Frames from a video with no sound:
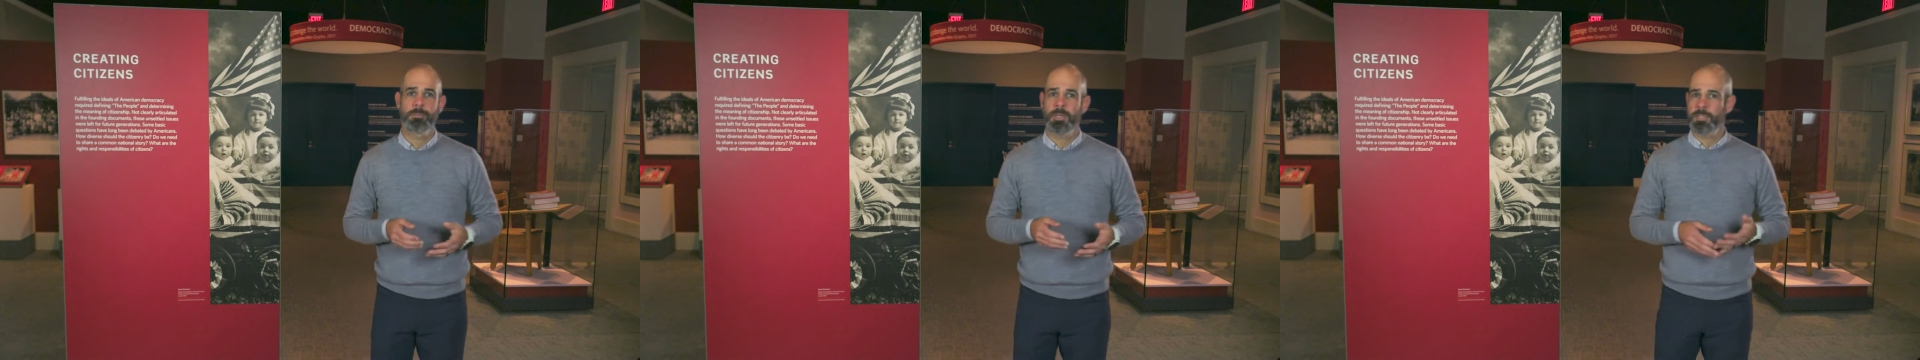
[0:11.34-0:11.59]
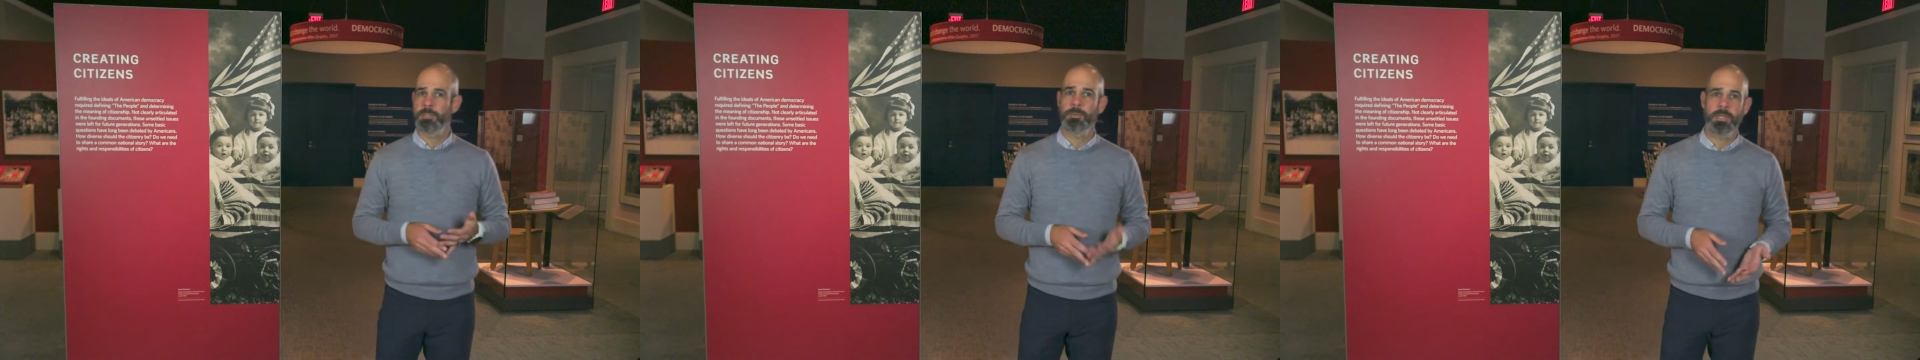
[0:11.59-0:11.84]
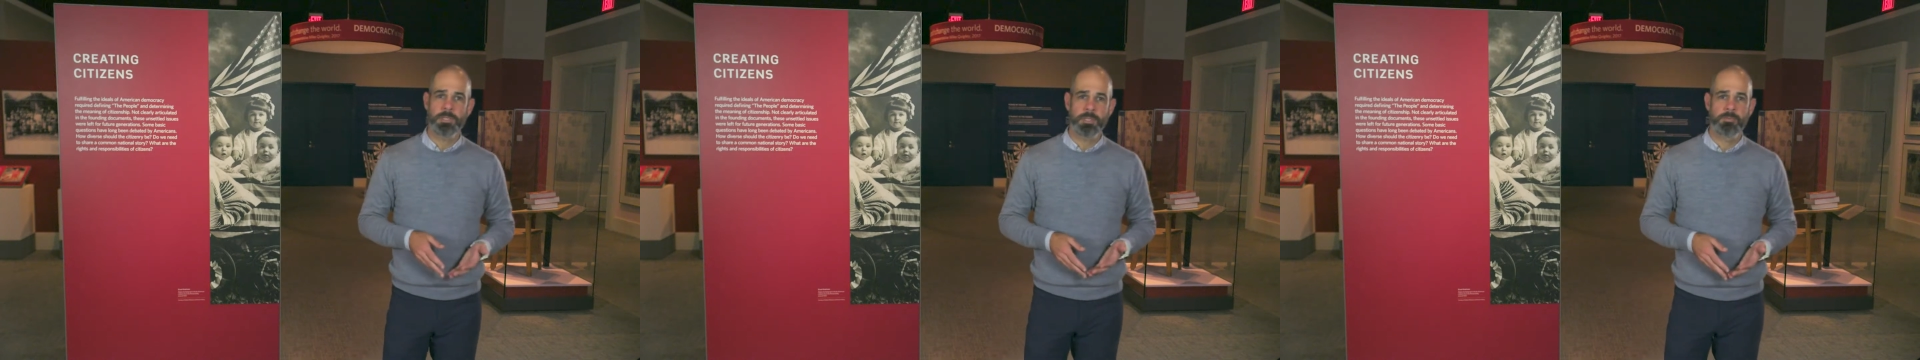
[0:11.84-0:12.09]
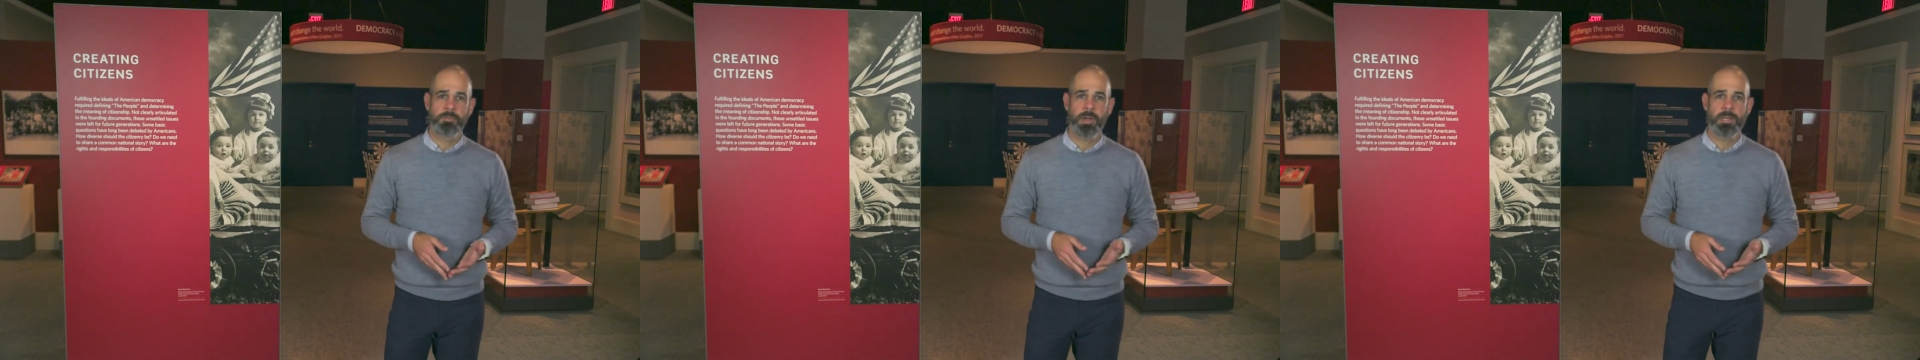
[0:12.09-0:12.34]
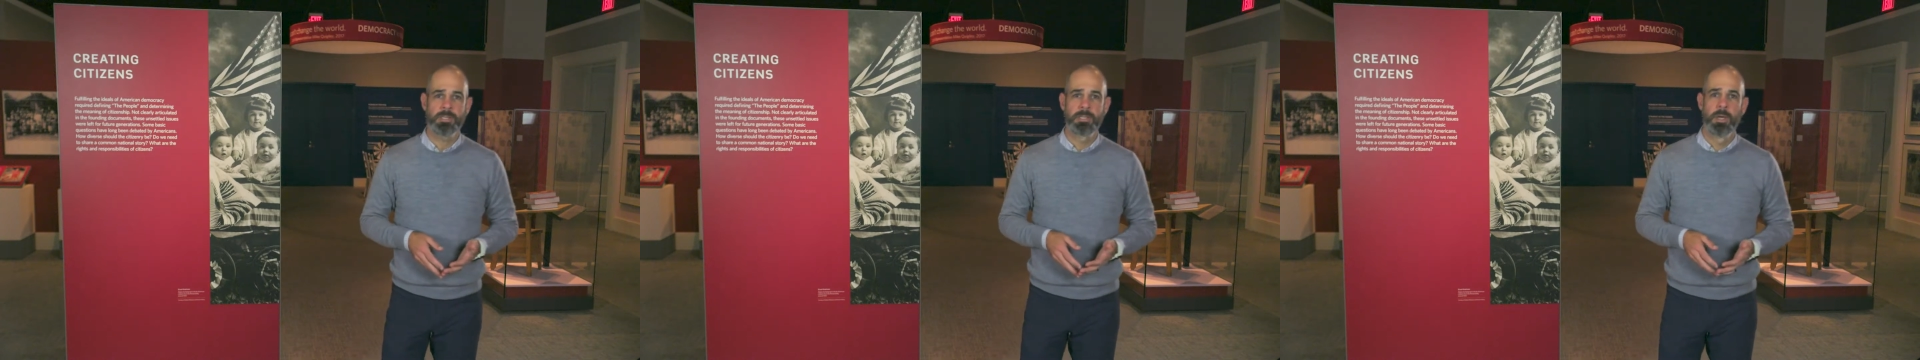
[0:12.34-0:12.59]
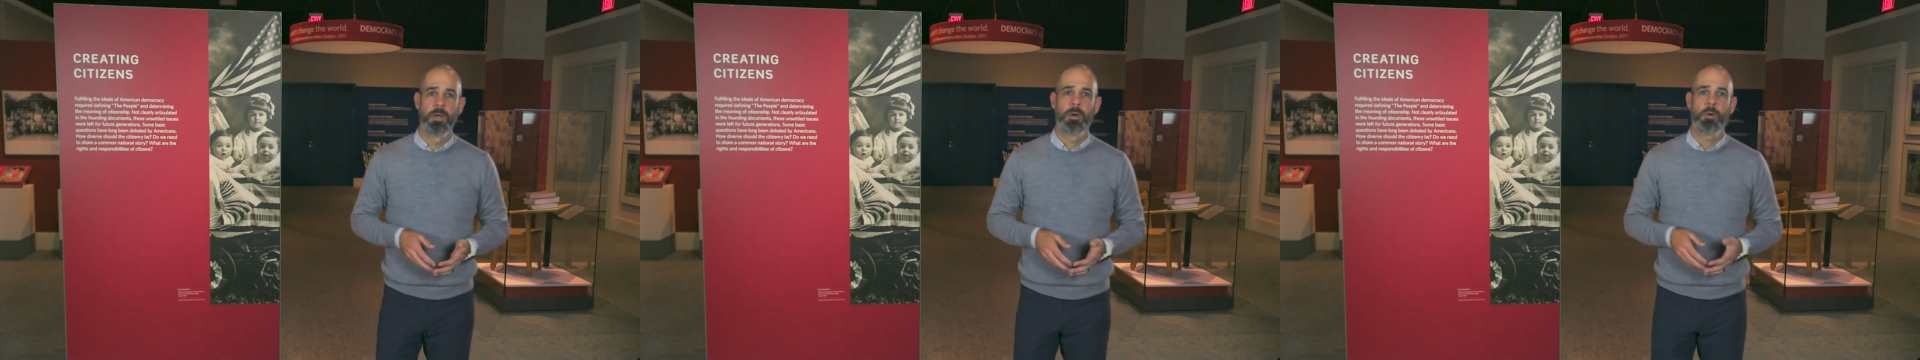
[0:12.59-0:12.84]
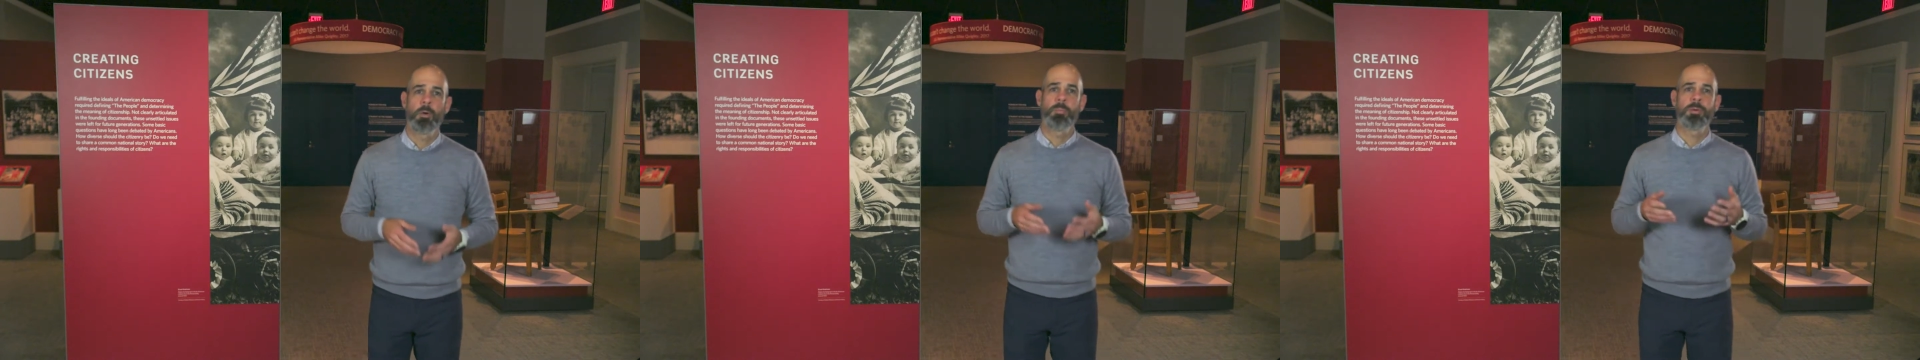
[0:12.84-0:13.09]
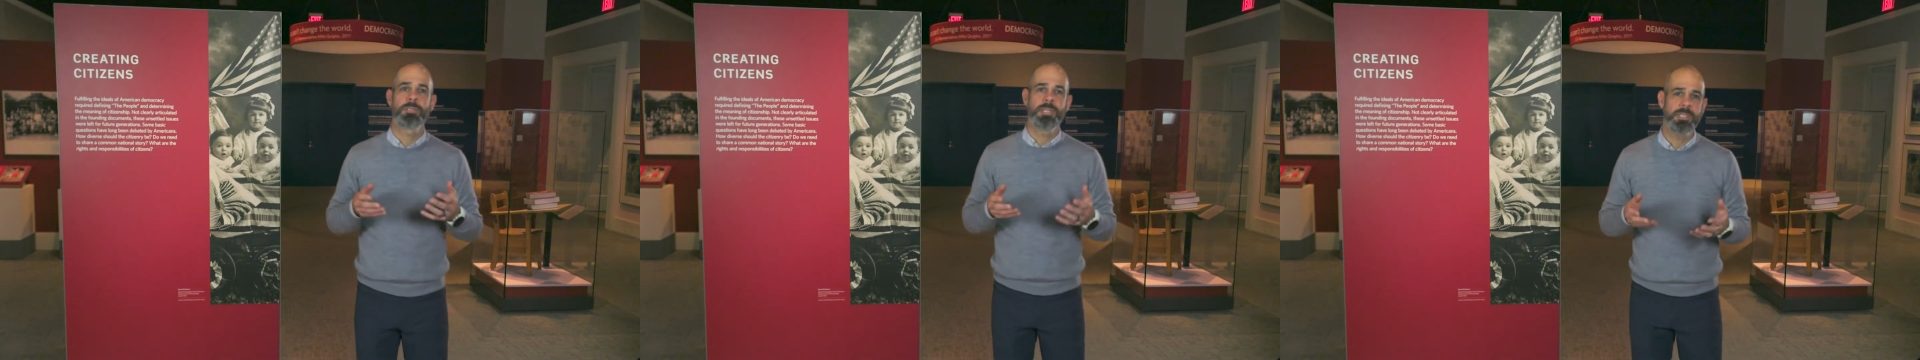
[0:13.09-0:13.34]
restoration of rights, or
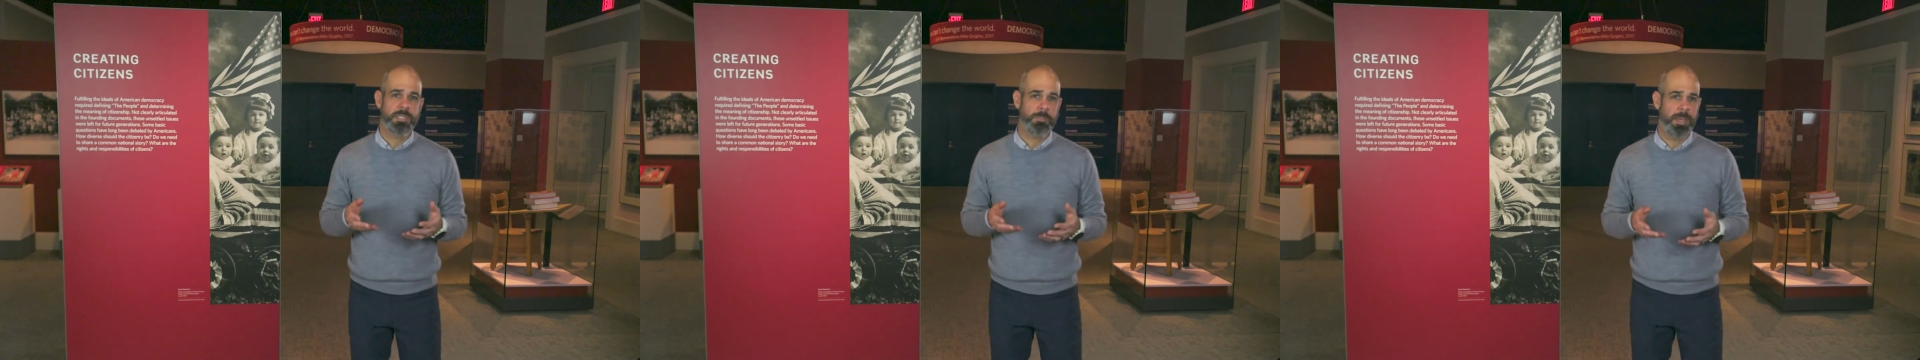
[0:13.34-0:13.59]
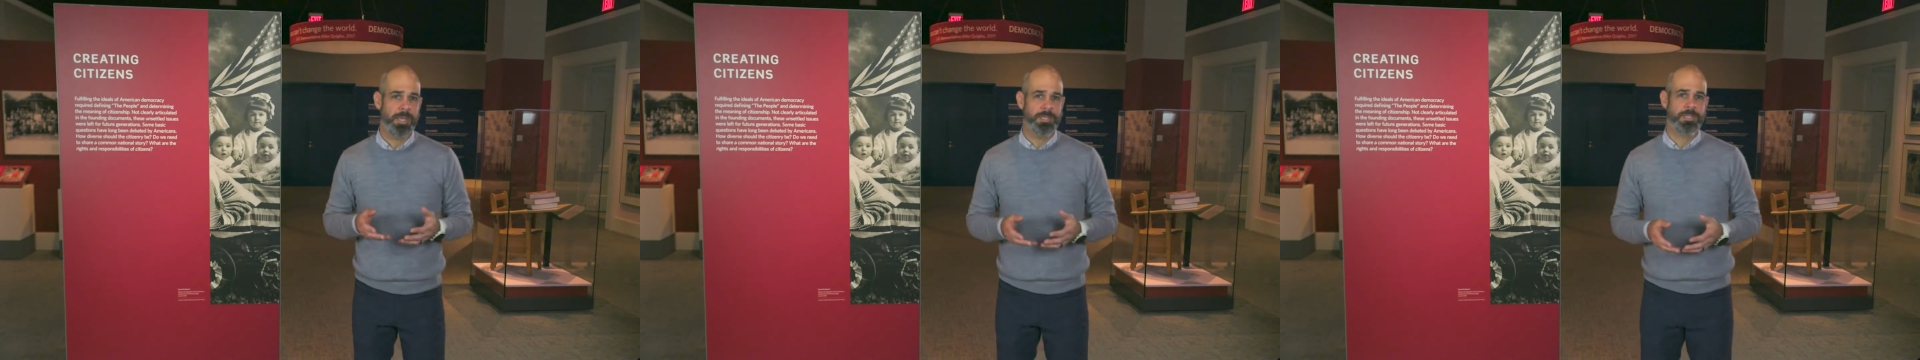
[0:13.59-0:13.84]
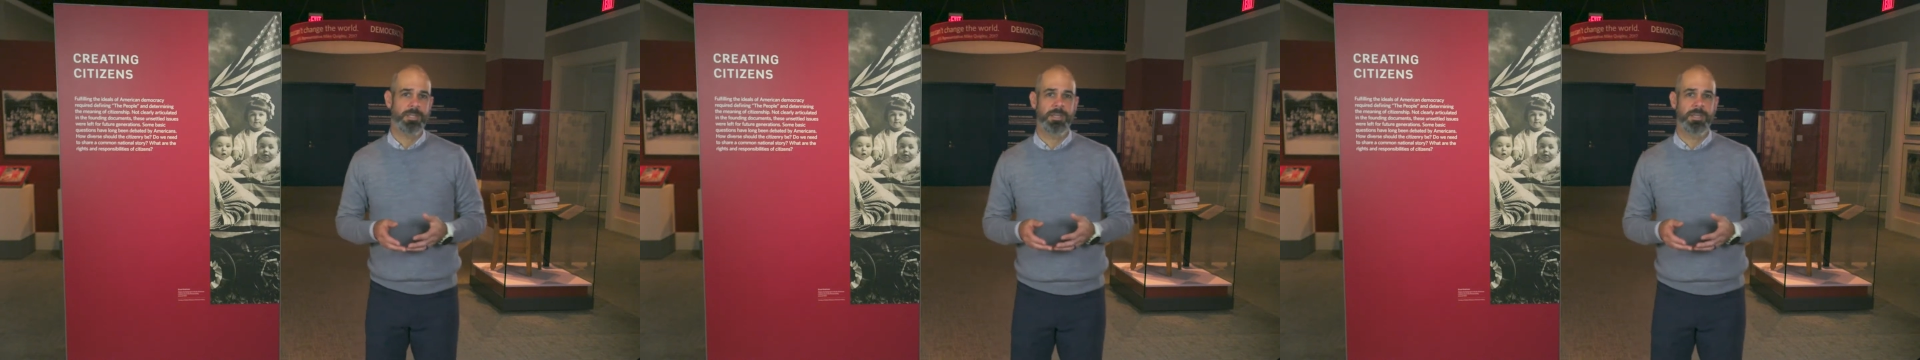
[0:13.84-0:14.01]
participation